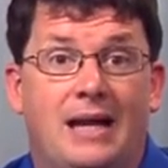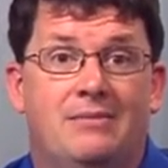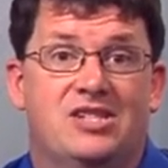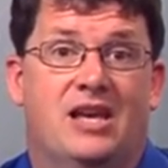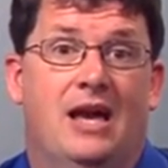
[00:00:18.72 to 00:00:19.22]

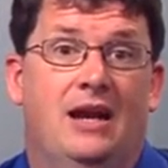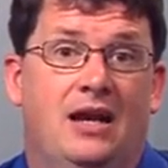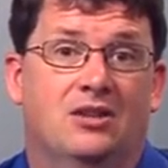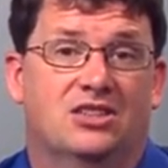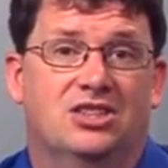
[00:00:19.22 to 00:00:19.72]
name is Ken
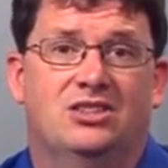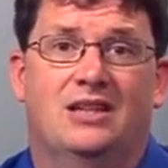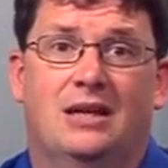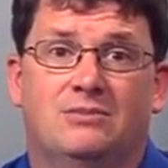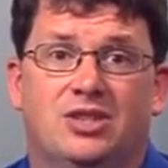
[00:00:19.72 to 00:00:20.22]
English,
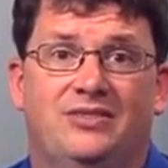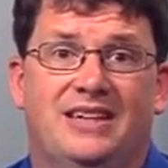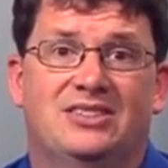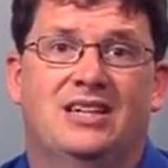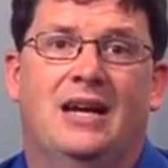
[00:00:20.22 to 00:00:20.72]
and I'm
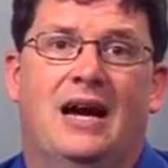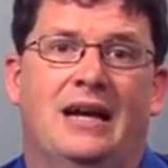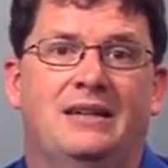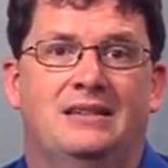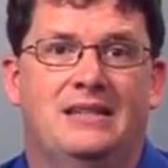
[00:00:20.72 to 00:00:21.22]
serving as a
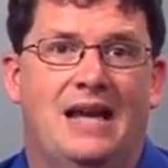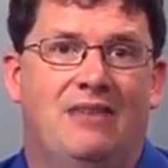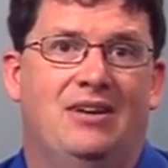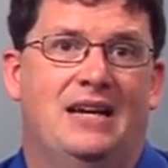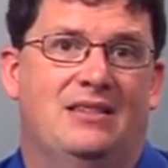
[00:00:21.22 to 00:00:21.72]
guide to
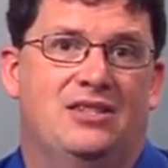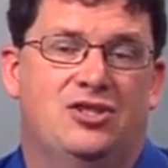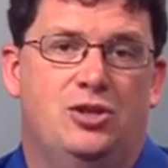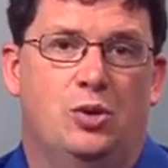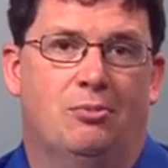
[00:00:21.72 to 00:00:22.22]
navigate
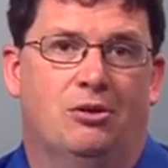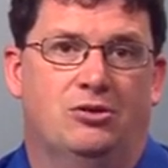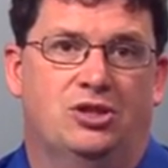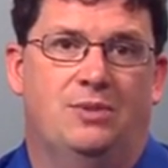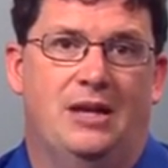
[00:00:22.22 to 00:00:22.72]
this new
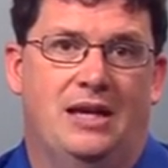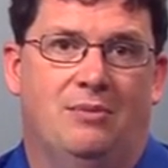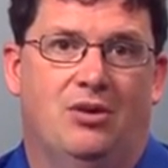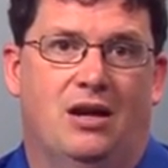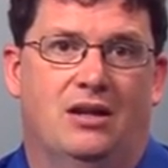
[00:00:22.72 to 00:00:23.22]
approach to making
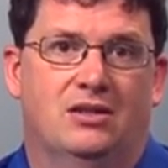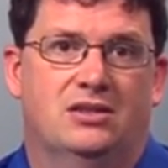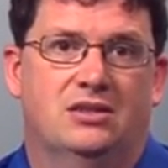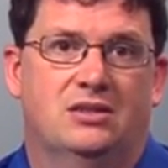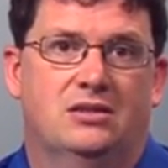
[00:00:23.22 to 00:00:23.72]
products.